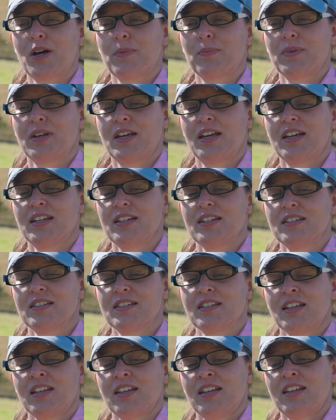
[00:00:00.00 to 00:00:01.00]
up
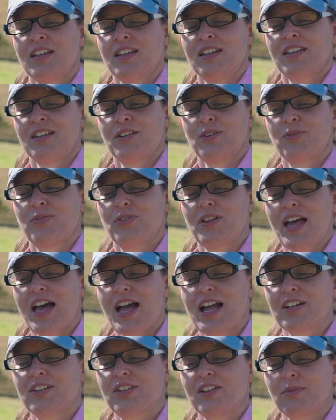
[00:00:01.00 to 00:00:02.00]
and
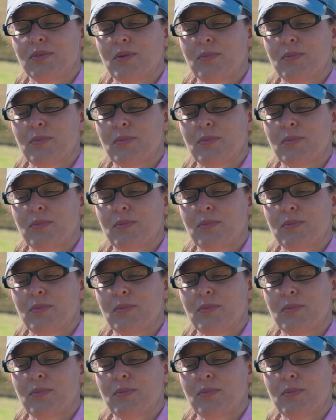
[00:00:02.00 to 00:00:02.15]
flagged that